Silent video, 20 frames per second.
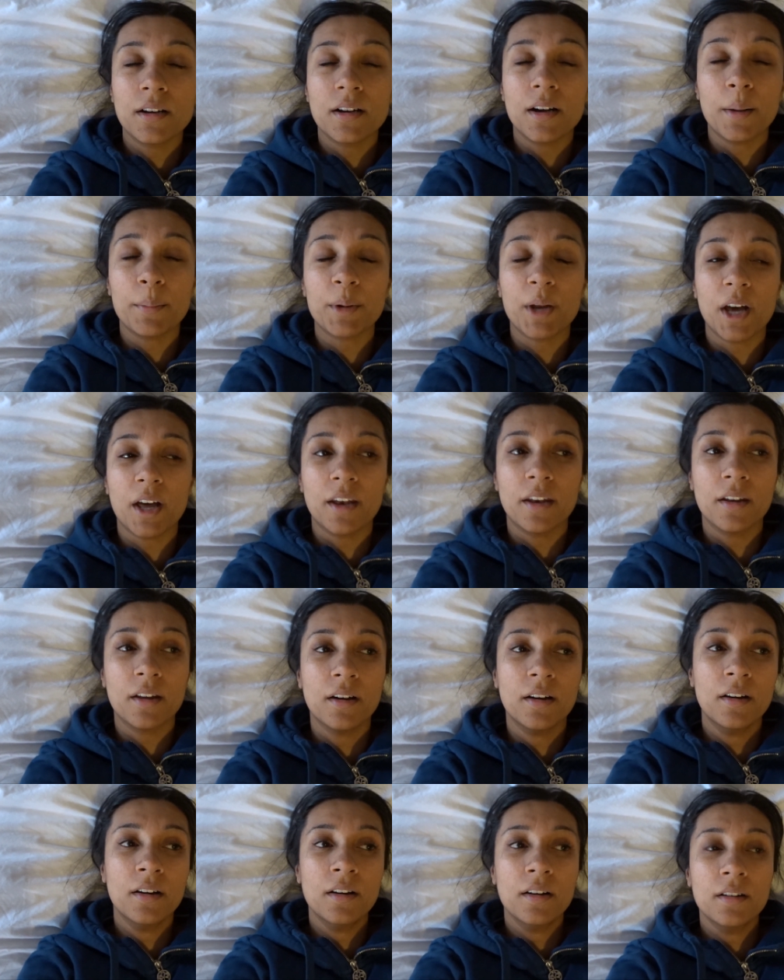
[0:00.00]
I'm done.
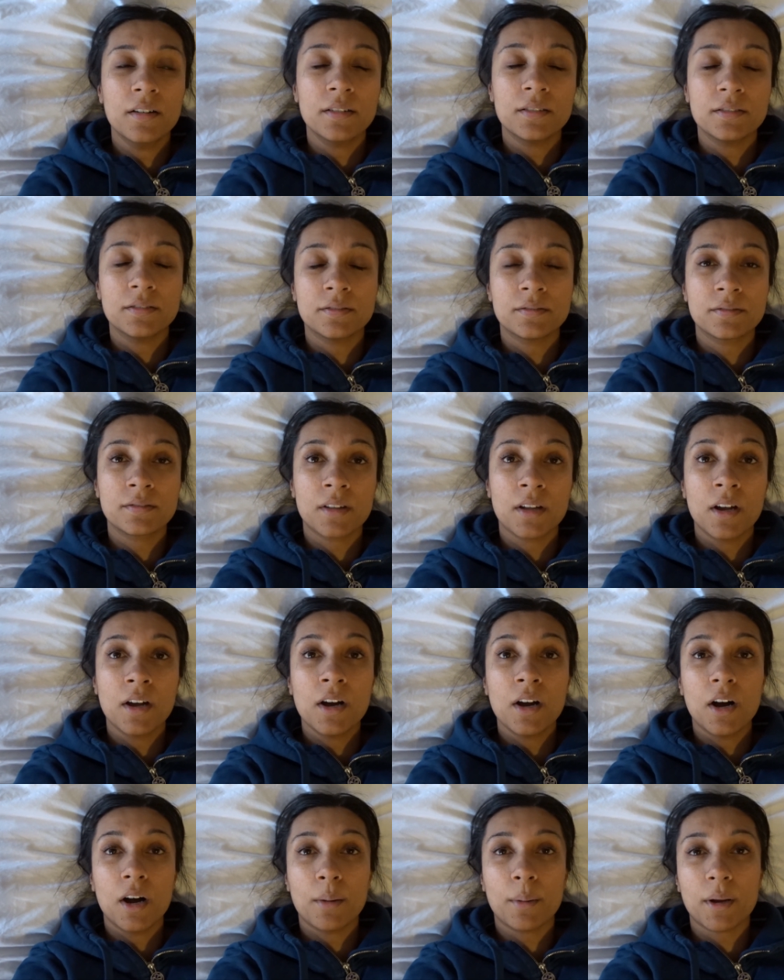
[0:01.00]

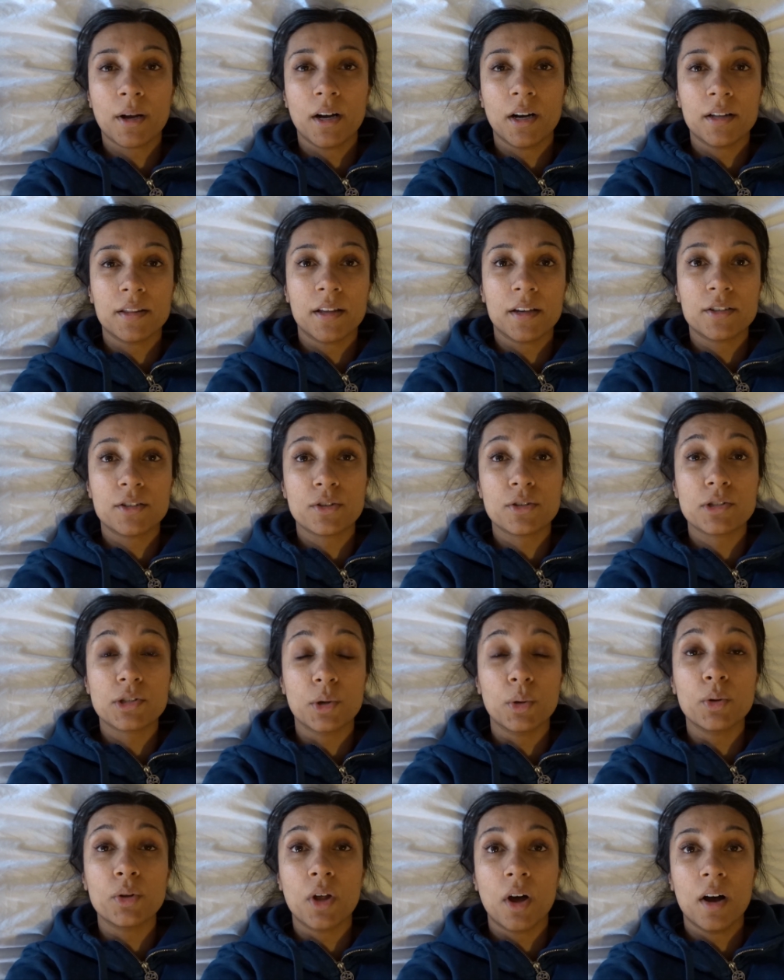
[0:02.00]
Oh my God, that took
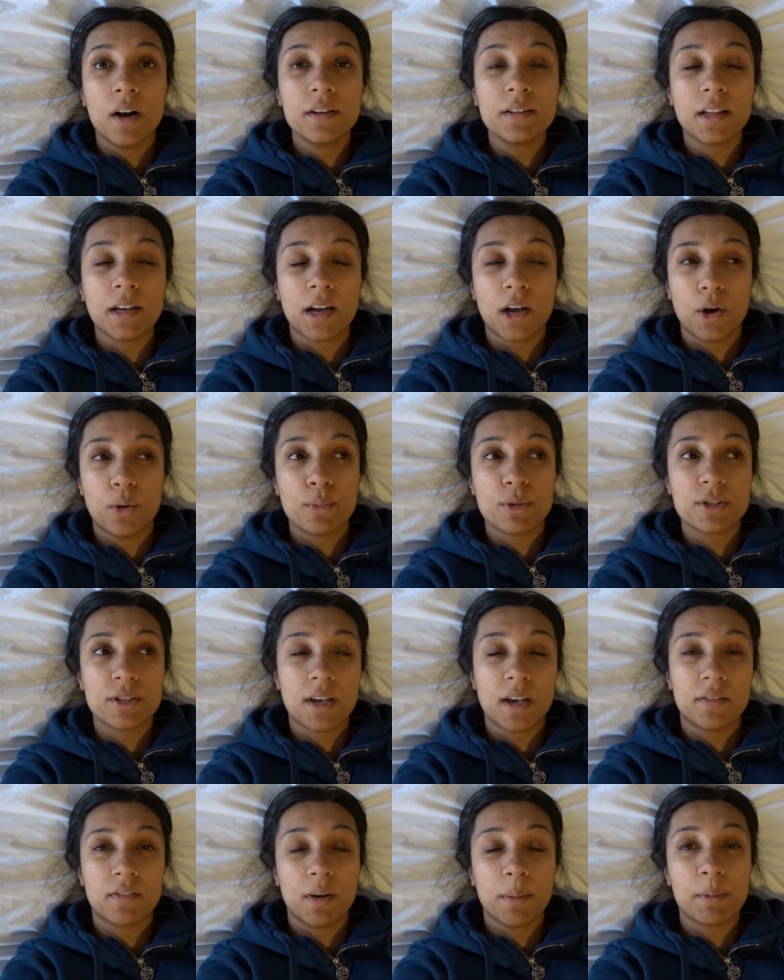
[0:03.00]
so long. Like I almost
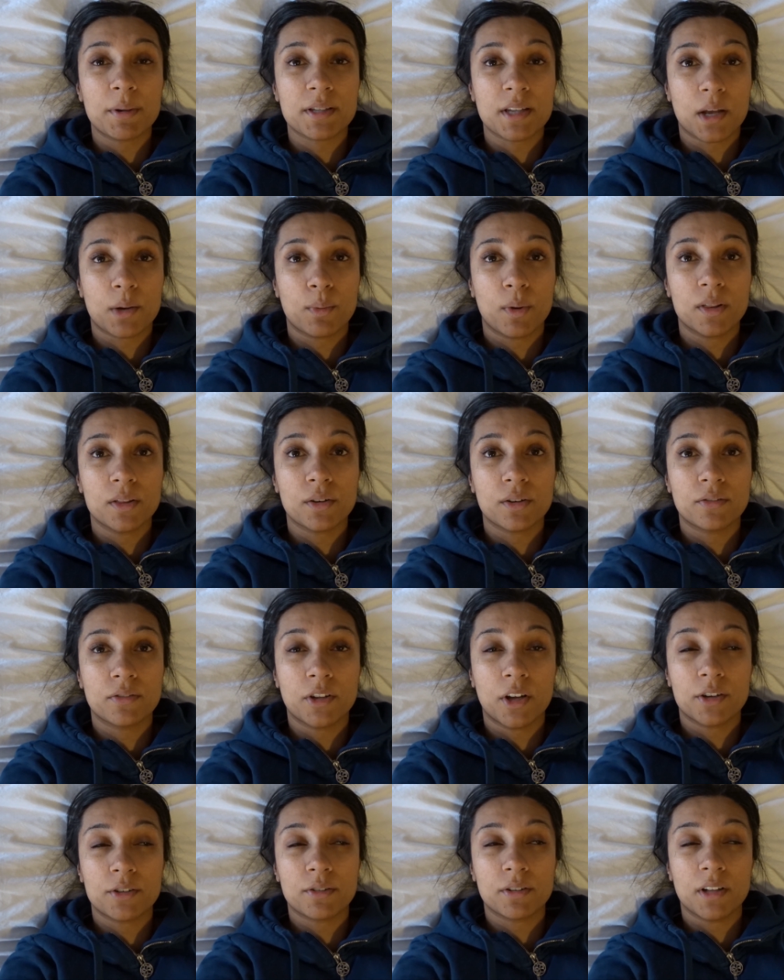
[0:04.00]
gave up because I had one load of
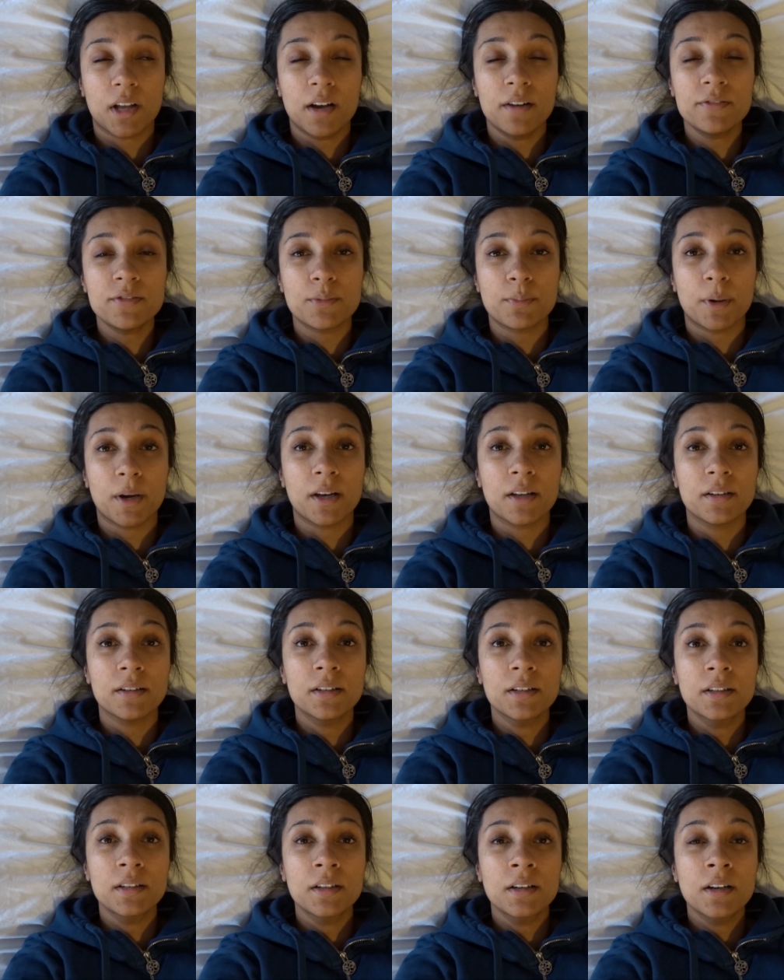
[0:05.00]
laundry left, but
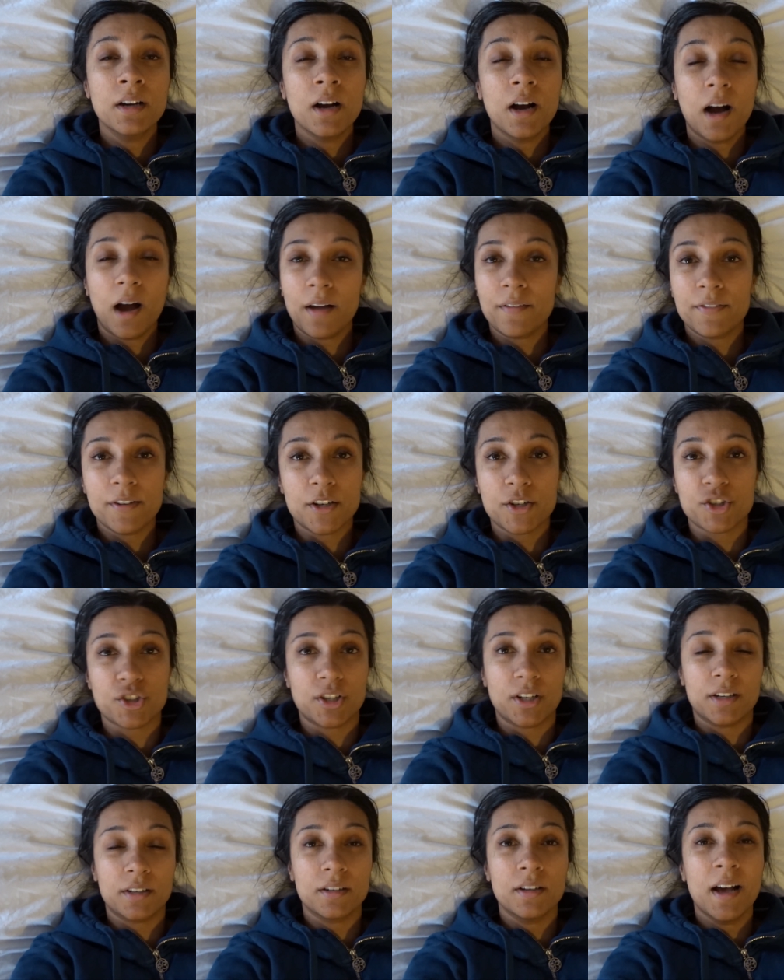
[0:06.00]
I finished
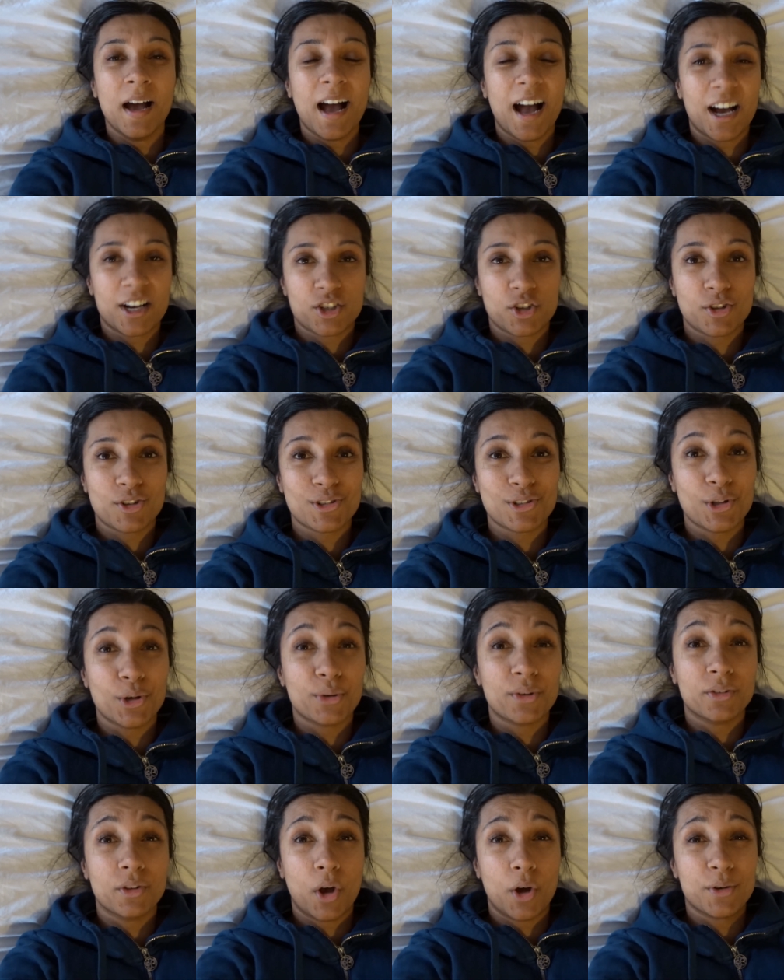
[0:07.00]
it. Actually, there's a
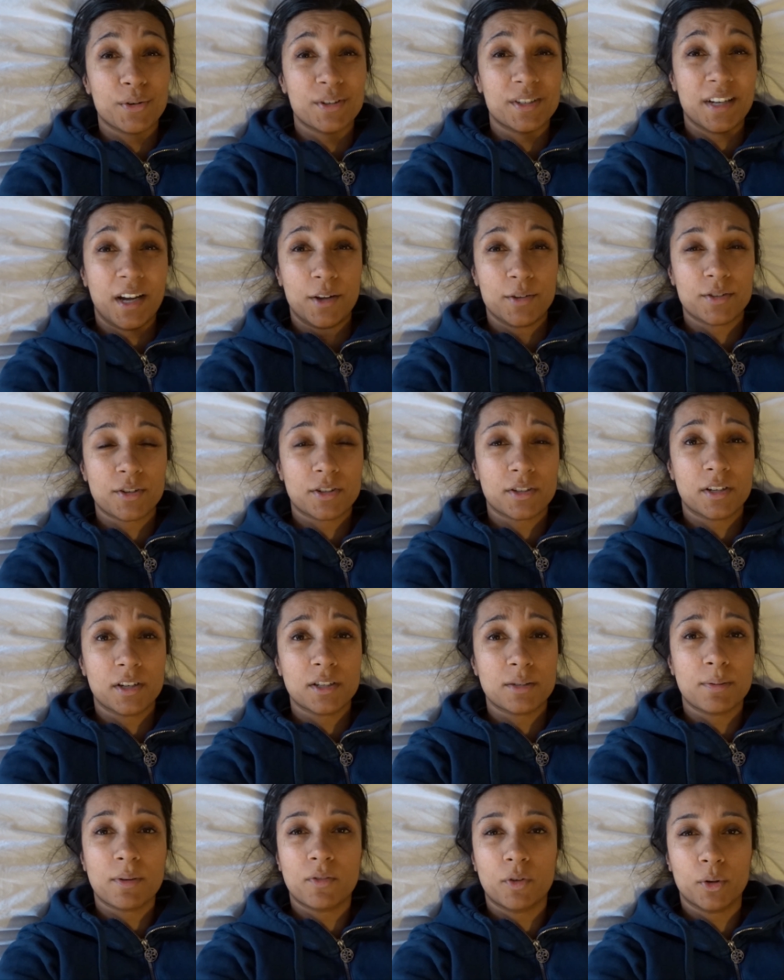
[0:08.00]
load of laundry downstairs that
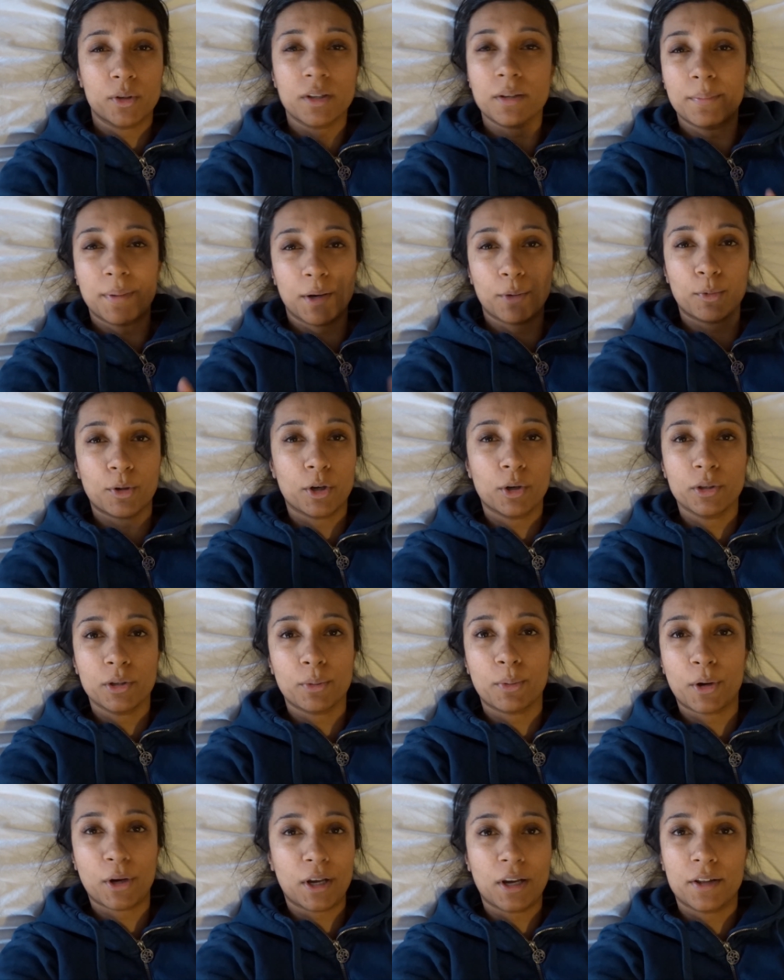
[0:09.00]
needs to be folded, but we're only
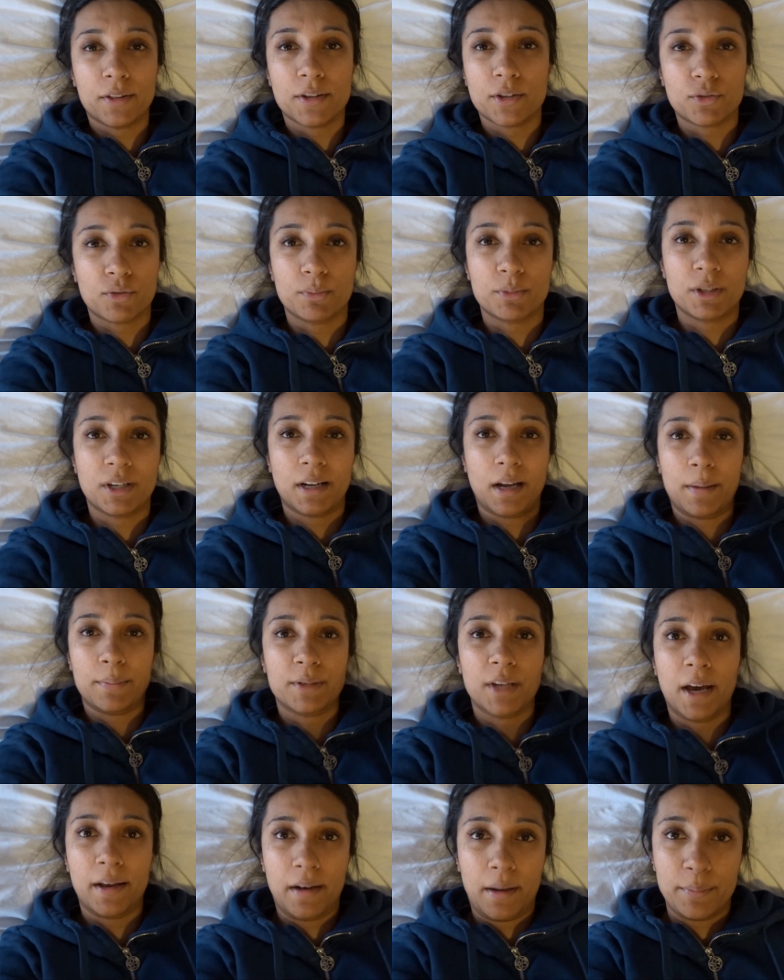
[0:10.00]
working on this room today. I'm
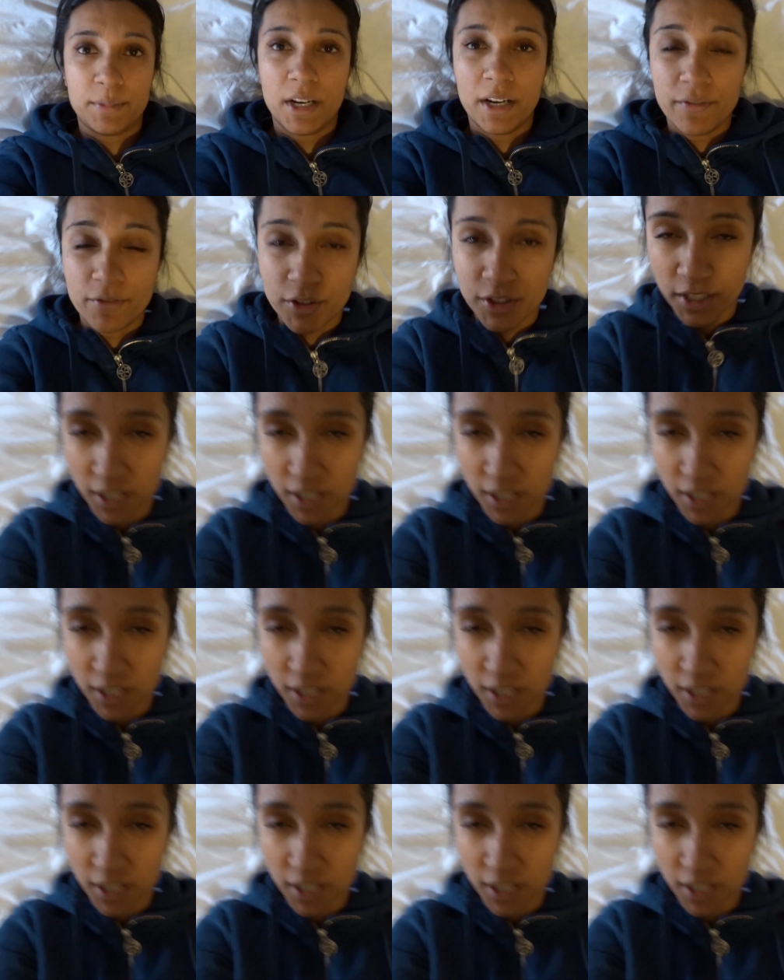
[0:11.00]
done. I'm done for